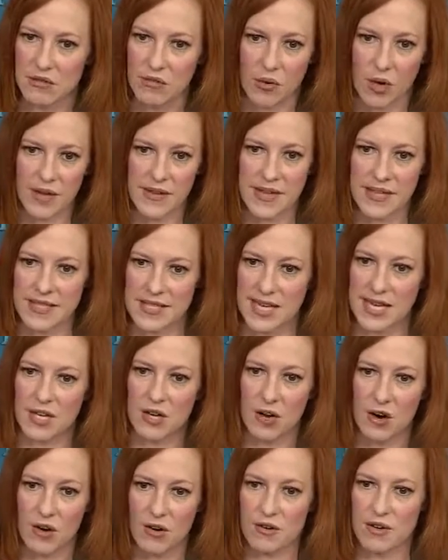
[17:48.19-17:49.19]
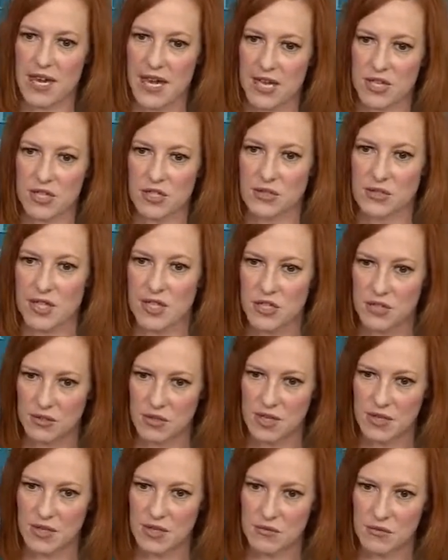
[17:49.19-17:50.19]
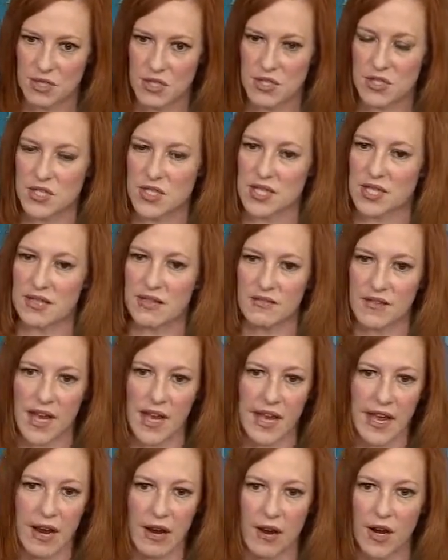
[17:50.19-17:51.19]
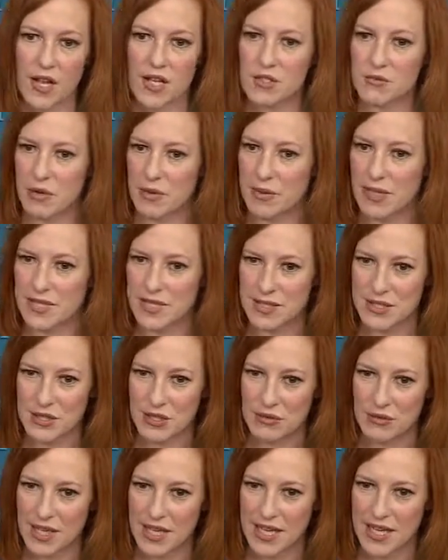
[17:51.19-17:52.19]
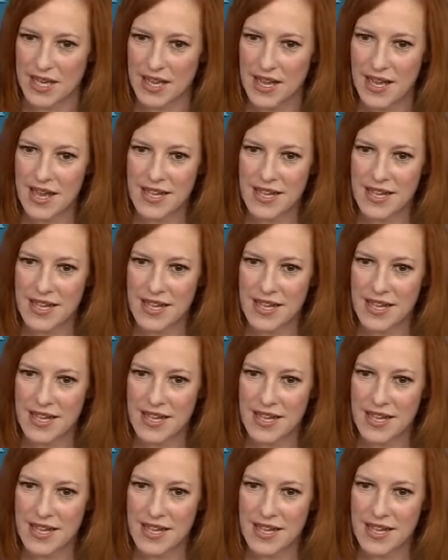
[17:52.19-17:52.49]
one that's in our national interests, which is to convey areas where we disagree,